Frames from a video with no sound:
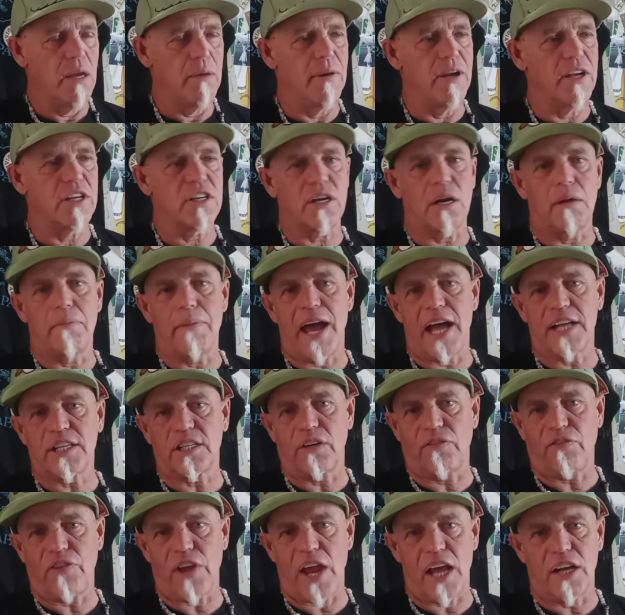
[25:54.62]
You mean, you
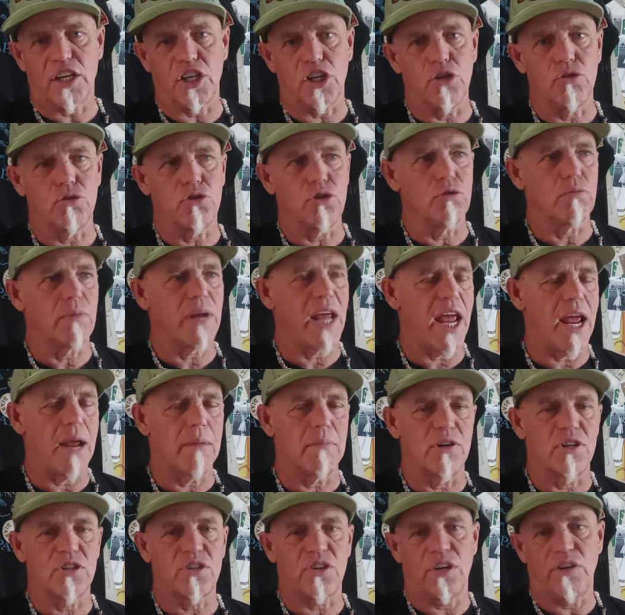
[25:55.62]
imagine if you had YouTube
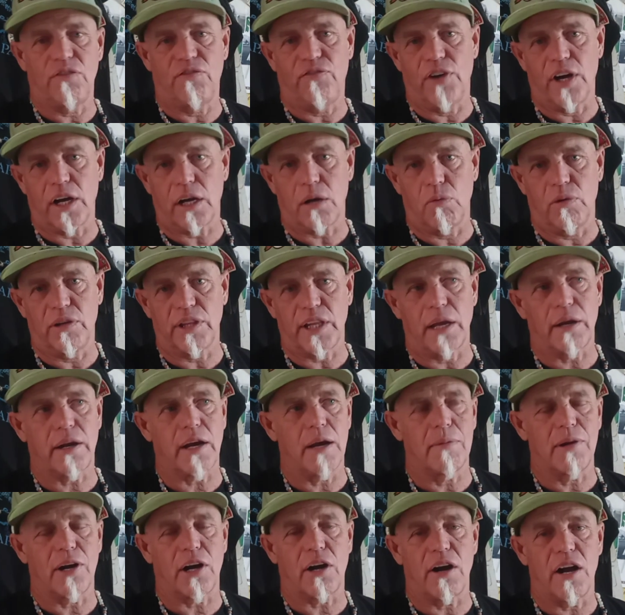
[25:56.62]
cameras and fuck when they're
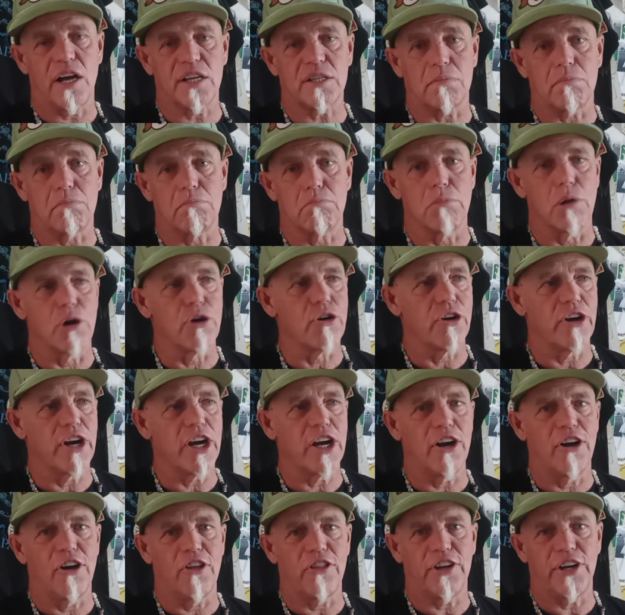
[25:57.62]
coming across
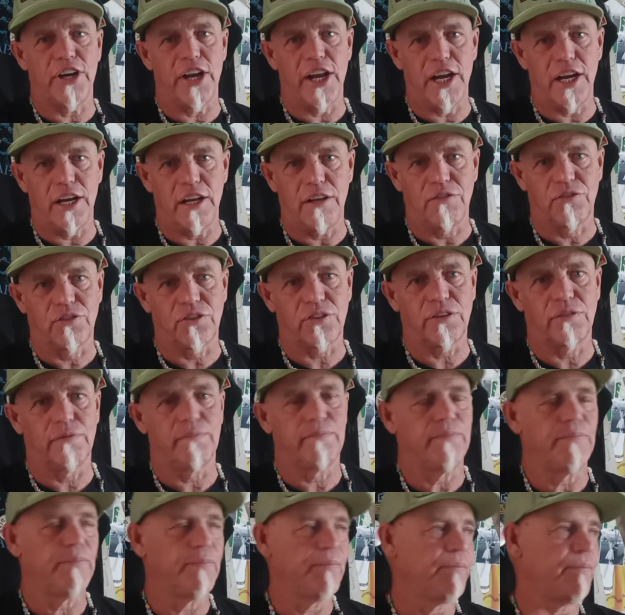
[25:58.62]
murdering all the natives?
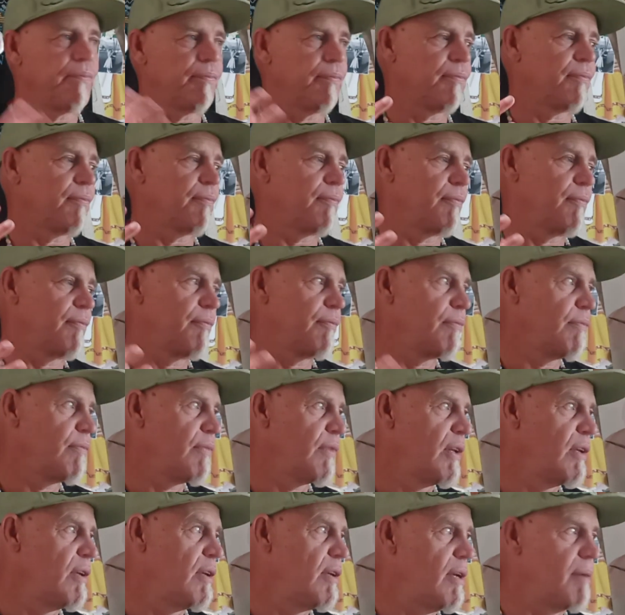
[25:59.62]

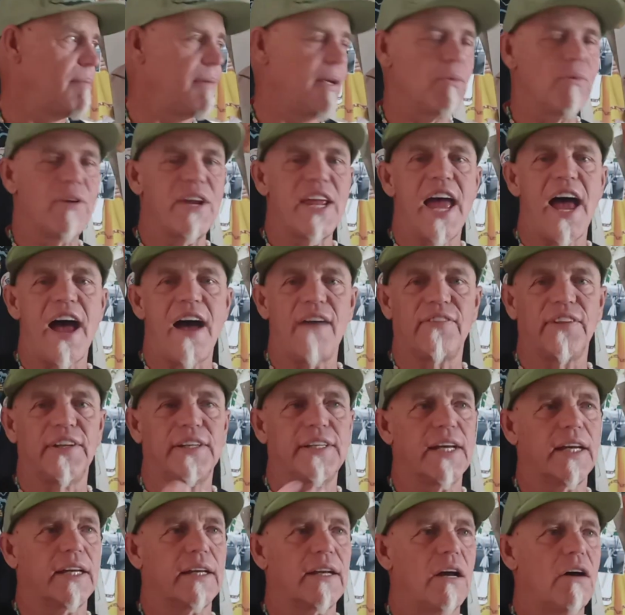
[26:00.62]
I mean, we have the
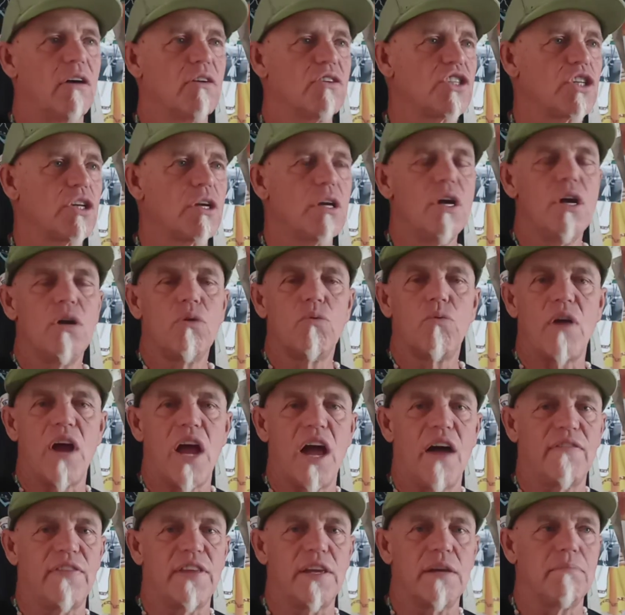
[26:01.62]
technology, we
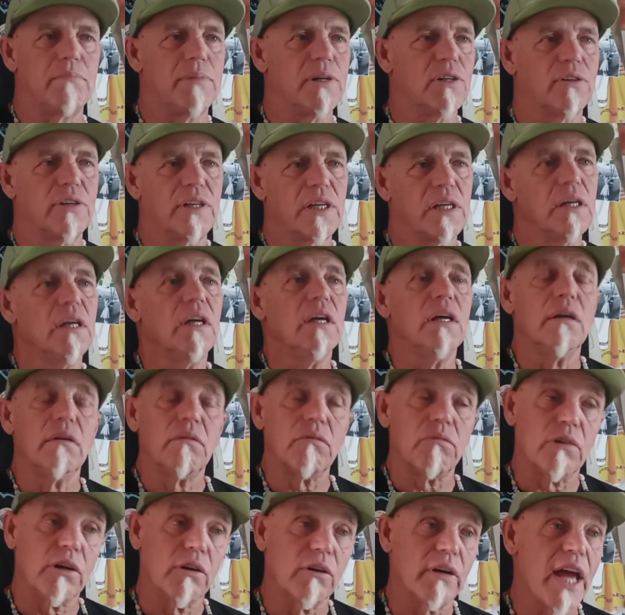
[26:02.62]
have the ability.
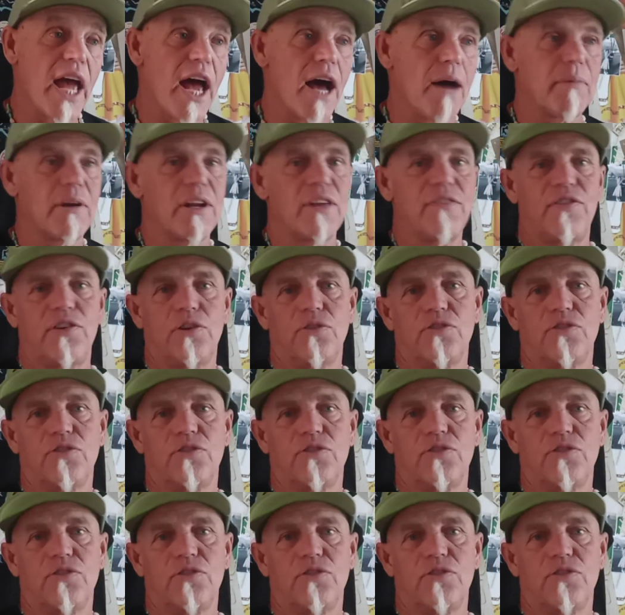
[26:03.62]
Really, how many